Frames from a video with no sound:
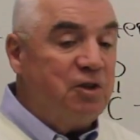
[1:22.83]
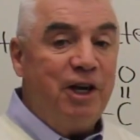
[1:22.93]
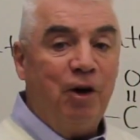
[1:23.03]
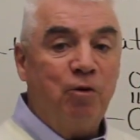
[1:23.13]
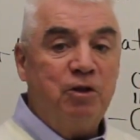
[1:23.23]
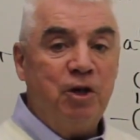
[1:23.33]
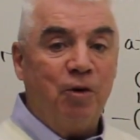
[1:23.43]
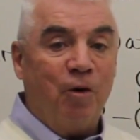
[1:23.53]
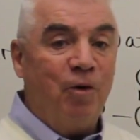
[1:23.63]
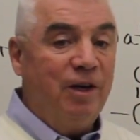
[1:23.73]

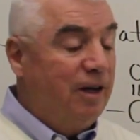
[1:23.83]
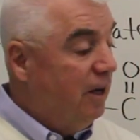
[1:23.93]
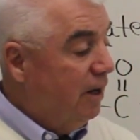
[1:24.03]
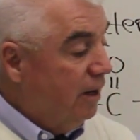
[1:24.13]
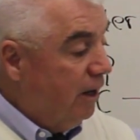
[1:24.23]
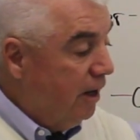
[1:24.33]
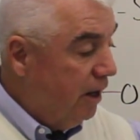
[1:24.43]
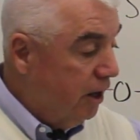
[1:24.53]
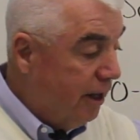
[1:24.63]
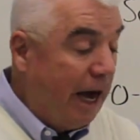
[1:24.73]
CO2,
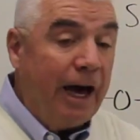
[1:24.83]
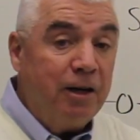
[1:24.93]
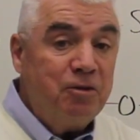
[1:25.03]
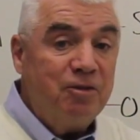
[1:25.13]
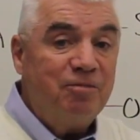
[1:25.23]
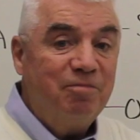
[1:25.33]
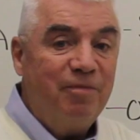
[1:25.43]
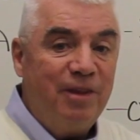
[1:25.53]
a gas.